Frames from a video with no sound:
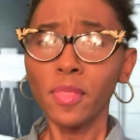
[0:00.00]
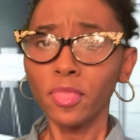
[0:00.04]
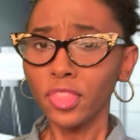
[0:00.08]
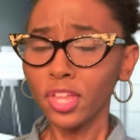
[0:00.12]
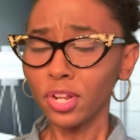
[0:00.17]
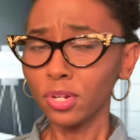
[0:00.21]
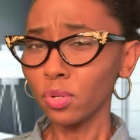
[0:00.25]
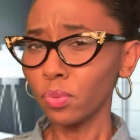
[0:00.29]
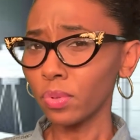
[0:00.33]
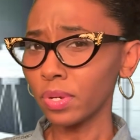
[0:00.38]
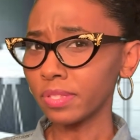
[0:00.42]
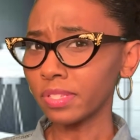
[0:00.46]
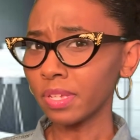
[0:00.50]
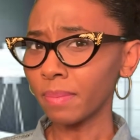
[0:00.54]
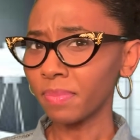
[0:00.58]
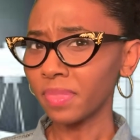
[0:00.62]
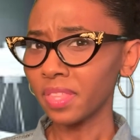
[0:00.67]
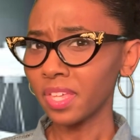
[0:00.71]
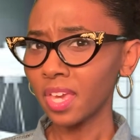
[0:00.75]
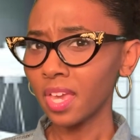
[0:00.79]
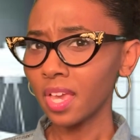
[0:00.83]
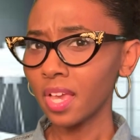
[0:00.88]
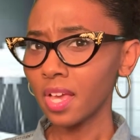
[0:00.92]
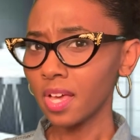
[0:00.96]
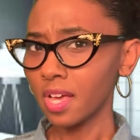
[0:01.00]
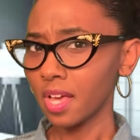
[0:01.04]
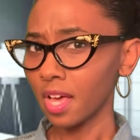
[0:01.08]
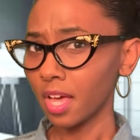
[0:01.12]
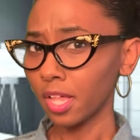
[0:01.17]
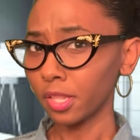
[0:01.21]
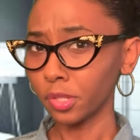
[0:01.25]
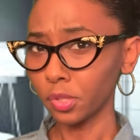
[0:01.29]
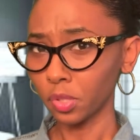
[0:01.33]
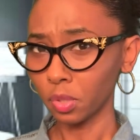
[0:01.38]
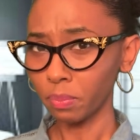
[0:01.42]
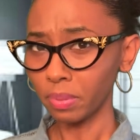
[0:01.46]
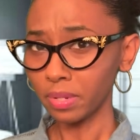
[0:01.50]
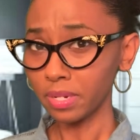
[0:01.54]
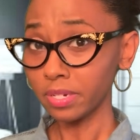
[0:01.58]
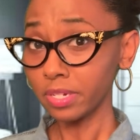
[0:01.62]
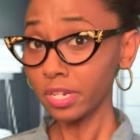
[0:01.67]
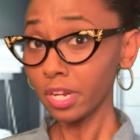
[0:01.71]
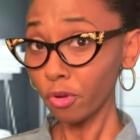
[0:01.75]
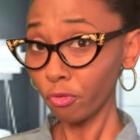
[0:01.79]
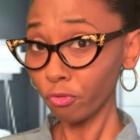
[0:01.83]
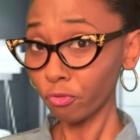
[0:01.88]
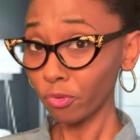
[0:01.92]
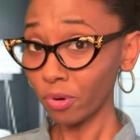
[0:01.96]
they're doing something a little bit
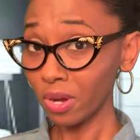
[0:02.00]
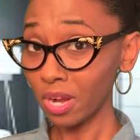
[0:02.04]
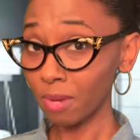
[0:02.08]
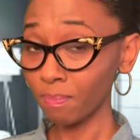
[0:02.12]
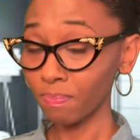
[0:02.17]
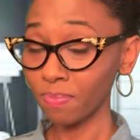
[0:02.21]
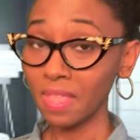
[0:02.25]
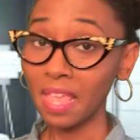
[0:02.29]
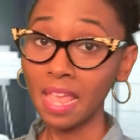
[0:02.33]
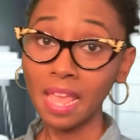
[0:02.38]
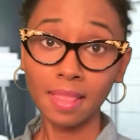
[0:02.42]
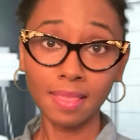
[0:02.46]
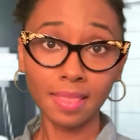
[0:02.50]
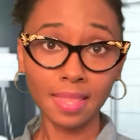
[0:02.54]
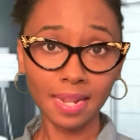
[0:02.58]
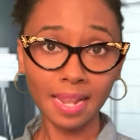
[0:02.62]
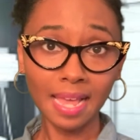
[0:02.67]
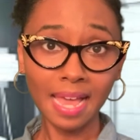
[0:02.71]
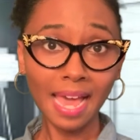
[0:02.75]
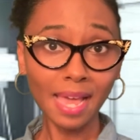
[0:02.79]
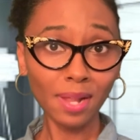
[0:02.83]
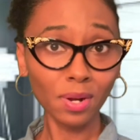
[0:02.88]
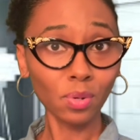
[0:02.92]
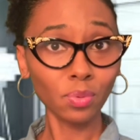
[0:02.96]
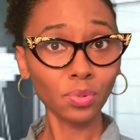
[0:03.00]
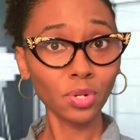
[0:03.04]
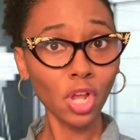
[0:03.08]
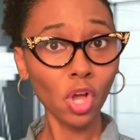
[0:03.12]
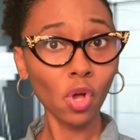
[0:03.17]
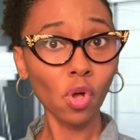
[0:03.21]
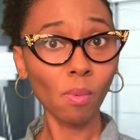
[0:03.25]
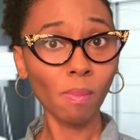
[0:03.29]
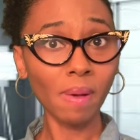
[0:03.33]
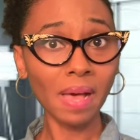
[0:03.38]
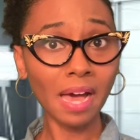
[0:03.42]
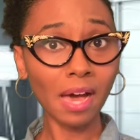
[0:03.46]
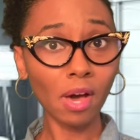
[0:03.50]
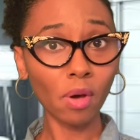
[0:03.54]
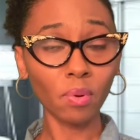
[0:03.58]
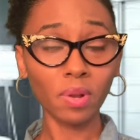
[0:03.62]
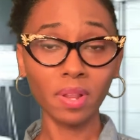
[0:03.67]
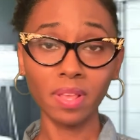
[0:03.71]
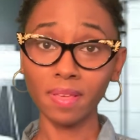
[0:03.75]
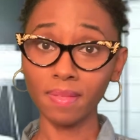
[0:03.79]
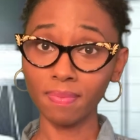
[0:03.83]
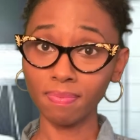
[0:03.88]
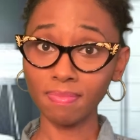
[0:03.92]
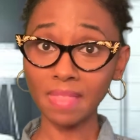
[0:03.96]
different that I don't know
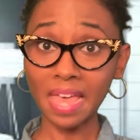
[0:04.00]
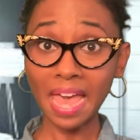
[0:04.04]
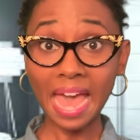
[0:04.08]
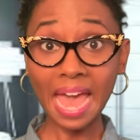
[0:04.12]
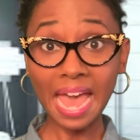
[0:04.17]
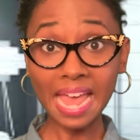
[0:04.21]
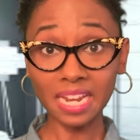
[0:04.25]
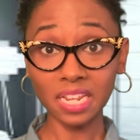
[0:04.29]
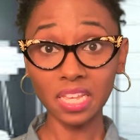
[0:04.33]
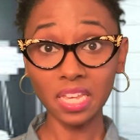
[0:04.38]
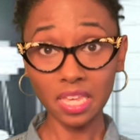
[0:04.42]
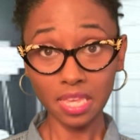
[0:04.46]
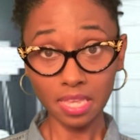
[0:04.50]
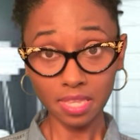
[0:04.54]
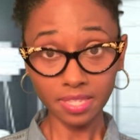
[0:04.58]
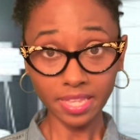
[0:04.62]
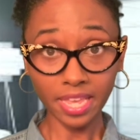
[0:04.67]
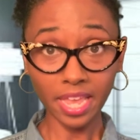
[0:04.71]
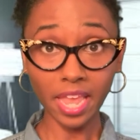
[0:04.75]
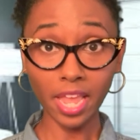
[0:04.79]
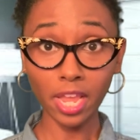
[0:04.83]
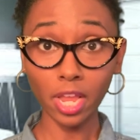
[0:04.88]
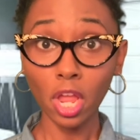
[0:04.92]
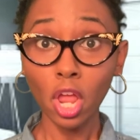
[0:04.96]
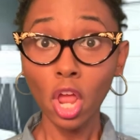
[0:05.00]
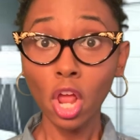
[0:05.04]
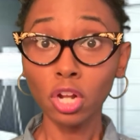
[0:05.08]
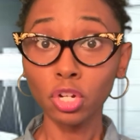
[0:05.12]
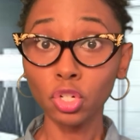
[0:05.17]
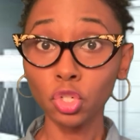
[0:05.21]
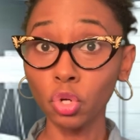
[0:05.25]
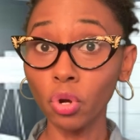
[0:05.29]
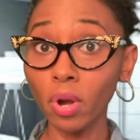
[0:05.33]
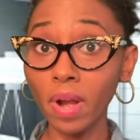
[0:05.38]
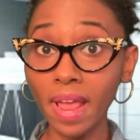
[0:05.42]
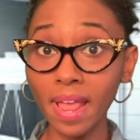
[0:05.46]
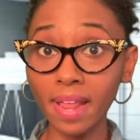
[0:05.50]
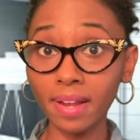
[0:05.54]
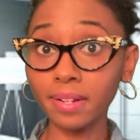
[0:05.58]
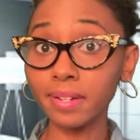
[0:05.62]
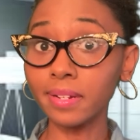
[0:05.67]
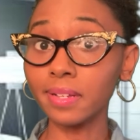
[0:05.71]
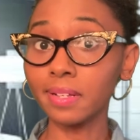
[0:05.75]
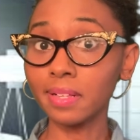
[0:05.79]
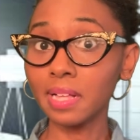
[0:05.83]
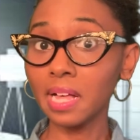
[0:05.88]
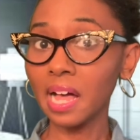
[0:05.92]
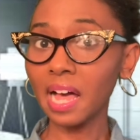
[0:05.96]
about that is a
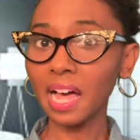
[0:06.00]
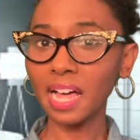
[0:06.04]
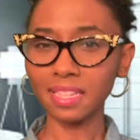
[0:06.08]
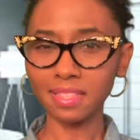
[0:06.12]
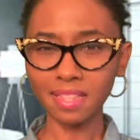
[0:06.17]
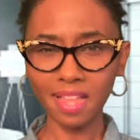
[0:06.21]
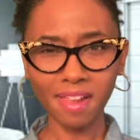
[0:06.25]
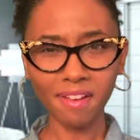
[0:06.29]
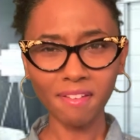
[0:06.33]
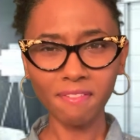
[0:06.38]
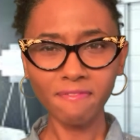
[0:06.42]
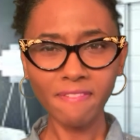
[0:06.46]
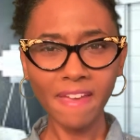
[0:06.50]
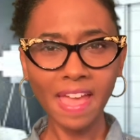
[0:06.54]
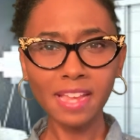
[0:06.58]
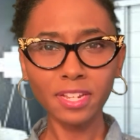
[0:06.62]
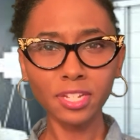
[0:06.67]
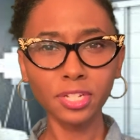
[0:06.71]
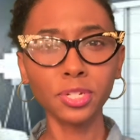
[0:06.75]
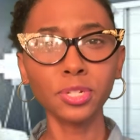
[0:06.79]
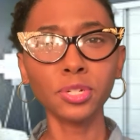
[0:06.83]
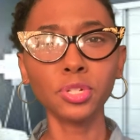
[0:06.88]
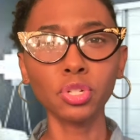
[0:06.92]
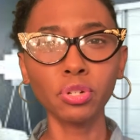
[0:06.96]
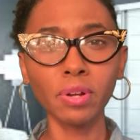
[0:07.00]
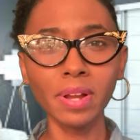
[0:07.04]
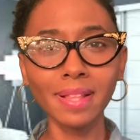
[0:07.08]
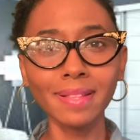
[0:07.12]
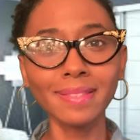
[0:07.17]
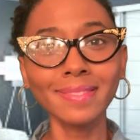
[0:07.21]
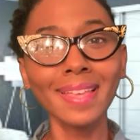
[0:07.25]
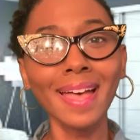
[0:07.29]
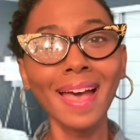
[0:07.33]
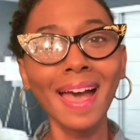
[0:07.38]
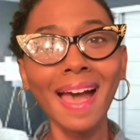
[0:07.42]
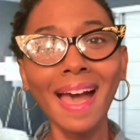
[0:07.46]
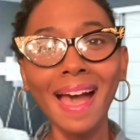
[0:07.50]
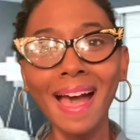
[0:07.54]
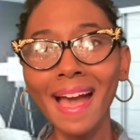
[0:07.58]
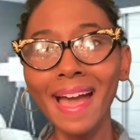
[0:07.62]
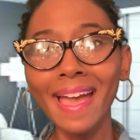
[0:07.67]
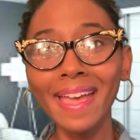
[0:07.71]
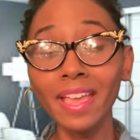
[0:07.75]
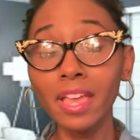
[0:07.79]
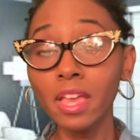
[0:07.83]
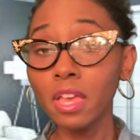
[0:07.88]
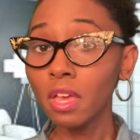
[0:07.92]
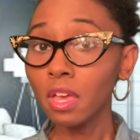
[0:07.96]
trend. A lot of fashion trends
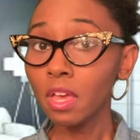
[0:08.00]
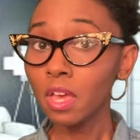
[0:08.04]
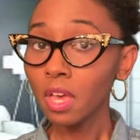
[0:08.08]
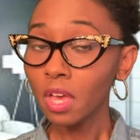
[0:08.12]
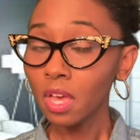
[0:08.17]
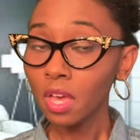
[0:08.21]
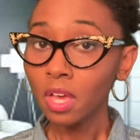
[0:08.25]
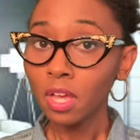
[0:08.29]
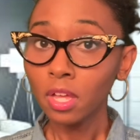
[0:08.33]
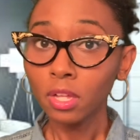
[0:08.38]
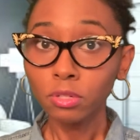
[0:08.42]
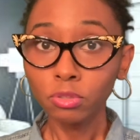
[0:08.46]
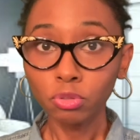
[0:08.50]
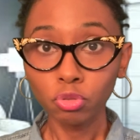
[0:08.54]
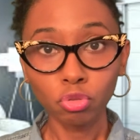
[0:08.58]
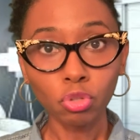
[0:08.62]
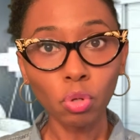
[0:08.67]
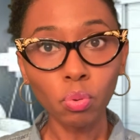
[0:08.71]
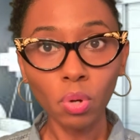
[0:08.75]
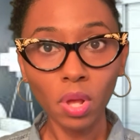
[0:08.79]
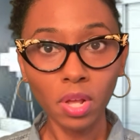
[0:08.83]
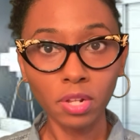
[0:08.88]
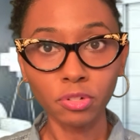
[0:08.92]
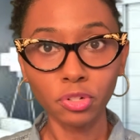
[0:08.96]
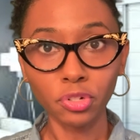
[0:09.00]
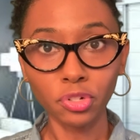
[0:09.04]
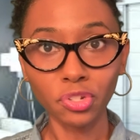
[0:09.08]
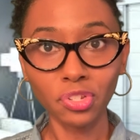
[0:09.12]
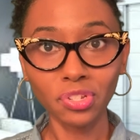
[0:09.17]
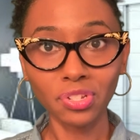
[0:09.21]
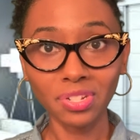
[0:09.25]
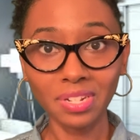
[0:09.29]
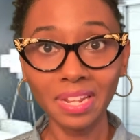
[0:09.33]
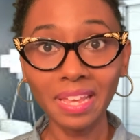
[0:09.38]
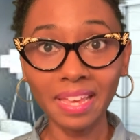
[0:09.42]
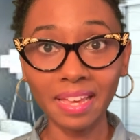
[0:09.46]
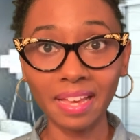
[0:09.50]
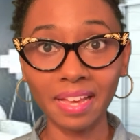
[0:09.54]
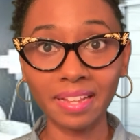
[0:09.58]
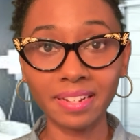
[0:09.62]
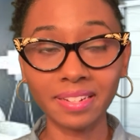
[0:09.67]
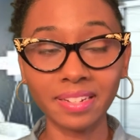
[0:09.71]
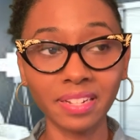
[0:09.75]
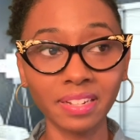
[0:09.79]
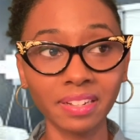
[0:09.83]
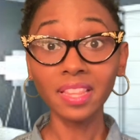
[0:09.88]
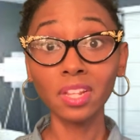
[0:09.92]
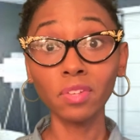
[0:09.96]
I don't
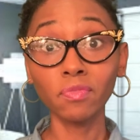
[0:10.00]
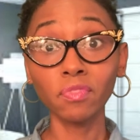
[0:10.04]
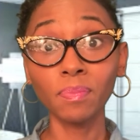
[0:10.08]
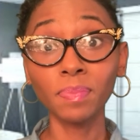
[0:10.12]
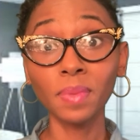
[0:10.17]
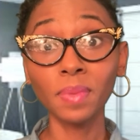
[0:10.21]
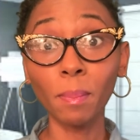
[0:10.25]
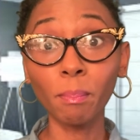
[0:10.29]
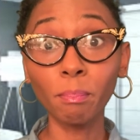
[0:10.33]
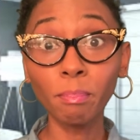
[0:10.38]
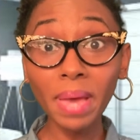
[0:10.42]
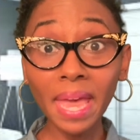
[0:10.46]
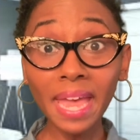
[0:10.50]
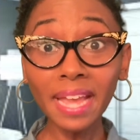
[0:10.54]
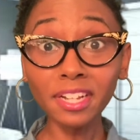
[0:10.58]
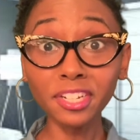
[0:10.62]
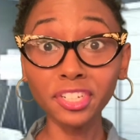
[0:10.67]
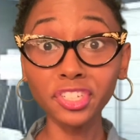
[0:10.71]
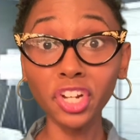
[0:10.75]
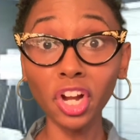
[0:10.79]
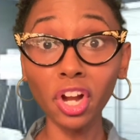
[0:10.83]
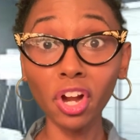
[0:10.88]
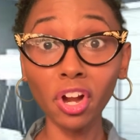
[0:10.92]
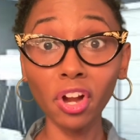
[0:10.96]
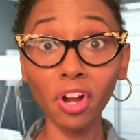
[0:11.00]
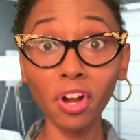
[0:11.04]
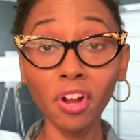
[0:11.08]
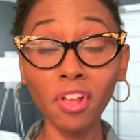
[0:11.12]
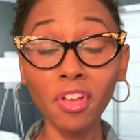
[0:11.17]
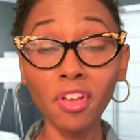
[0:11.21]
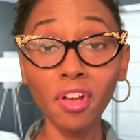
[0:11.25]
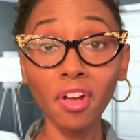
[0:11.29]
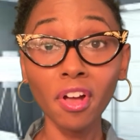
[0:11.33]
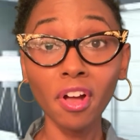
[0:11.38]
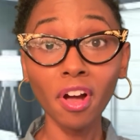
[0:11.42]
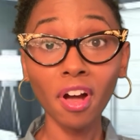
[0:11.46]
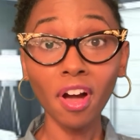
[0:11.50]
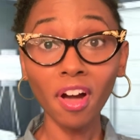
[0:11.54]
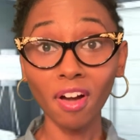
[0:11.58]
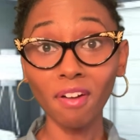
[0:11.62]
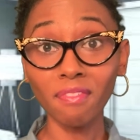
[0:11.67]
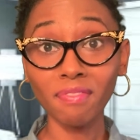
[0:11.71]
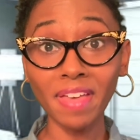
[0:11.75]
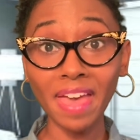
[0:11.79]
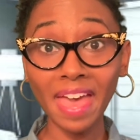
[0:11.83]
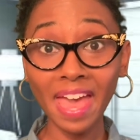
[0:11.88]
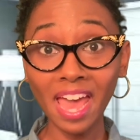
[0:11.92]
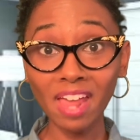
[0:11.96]
understand. And then from the picture
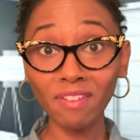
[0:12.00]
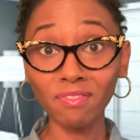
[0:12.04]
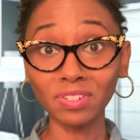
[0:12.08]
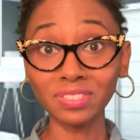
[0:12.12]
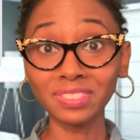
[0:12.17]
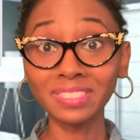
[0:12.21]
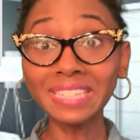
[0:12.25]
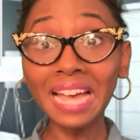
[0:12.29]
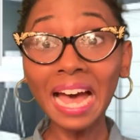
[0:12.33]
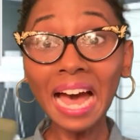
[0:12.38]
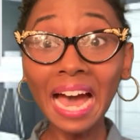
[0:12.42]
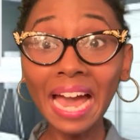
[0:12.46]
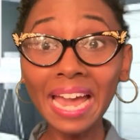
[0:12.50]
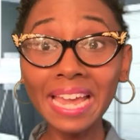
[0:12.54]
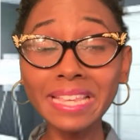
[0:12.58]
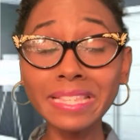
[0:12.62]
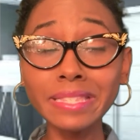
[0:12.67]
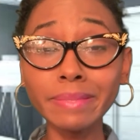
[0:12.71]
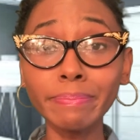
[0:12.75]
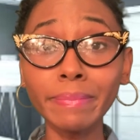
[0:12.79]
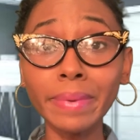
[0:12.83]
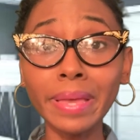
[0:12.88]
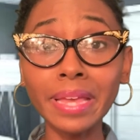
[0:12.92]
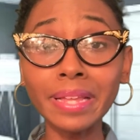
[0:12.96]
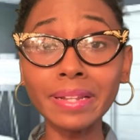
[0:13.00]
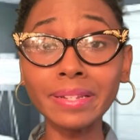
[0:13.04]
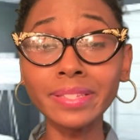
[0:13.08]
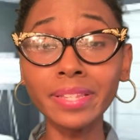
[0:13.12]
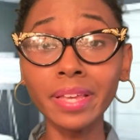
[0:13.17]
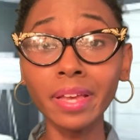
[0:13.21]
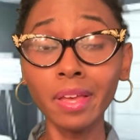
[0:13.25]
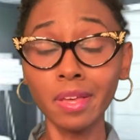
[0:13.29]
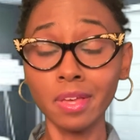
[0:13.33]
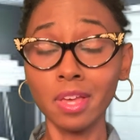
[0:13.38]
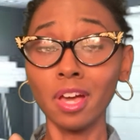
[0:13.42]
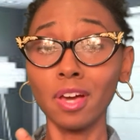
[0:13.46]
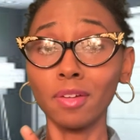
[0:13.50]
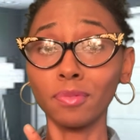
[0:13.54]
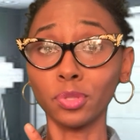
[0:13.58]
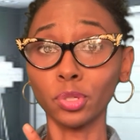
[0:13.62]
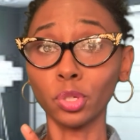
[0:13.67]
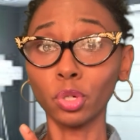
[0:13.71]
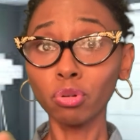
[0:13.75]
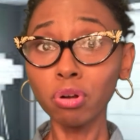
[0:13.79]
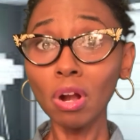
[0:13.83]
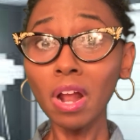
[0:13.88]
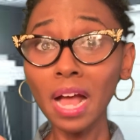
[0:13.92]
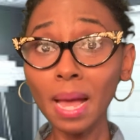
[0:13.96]
of the advertisement of the
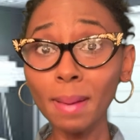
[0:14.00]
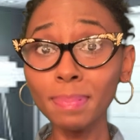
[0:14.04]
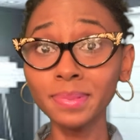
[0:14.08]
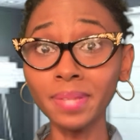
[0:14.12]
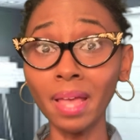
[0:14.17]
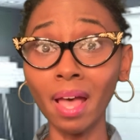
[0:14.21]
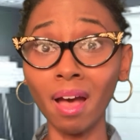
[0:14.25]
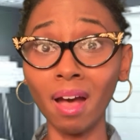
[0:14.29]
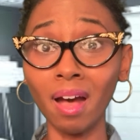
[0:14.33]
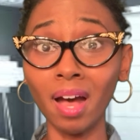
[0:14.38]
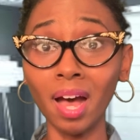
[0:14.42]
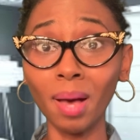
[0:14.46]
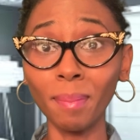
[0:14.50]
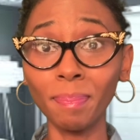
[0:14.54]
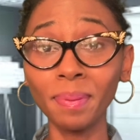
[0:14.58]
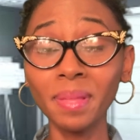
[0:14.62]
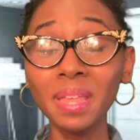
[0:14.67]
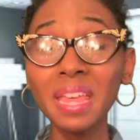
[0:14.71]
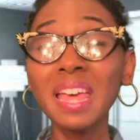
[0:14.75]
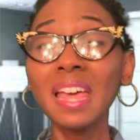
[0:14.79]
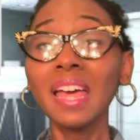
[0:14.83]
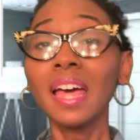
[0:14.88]
crop top,